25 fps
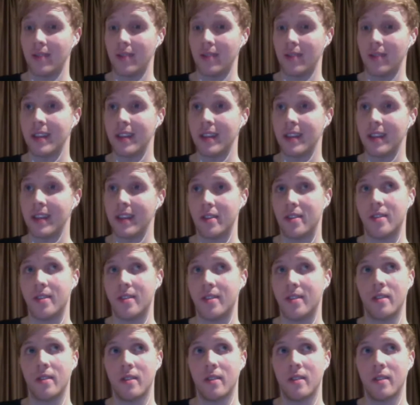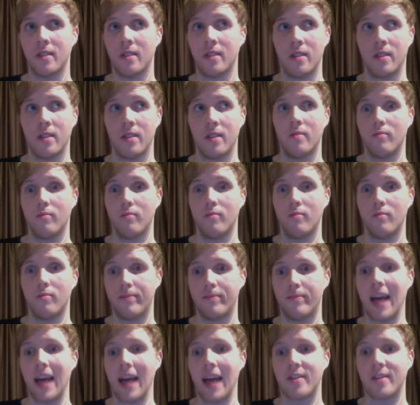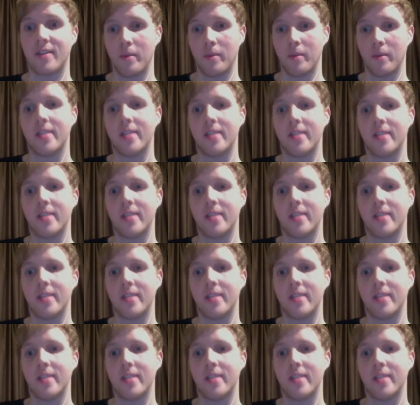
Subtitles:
That sounds blasphemous.